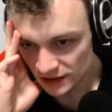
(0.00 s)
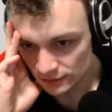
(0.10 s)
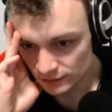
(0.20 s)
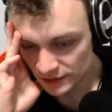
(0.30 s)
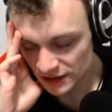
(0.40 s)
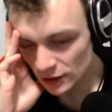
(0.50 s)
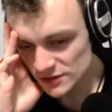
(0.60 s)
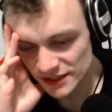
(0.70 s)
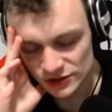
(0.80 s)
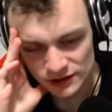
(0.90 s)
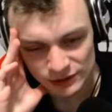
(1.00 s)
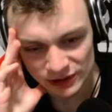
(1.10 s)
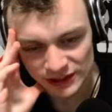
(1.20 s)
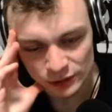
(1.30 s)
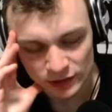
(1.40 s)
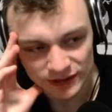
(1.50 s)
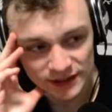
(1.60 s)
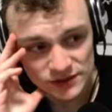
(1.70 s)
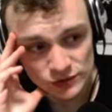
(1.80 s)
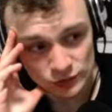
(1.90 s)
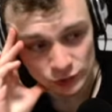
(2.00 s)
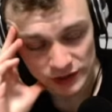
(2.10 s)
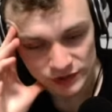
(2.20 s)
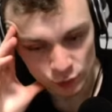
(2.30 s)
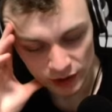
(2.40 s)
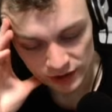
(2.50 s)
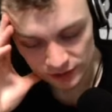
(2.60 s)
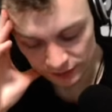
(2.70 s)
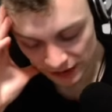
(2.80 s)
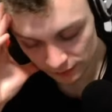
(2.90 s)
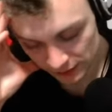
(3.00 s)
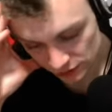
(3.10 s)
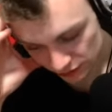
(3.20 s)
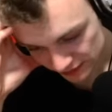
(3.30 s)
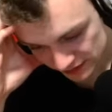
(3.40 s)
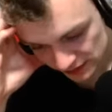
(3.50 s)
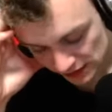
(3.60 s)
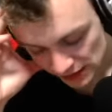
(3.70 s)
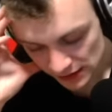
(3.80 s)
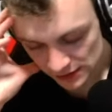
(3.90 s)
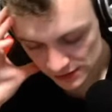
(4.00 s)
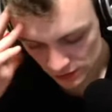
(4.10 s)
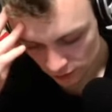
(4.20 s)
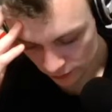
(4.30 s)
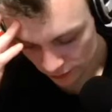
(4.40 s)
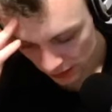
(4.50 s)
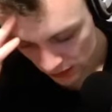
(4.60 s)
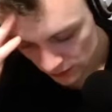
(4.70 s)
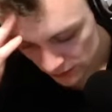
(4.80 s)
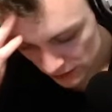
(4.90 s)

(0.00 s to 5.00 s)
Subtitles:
But now it's actually working quite nice to create a random game matrix. So maybe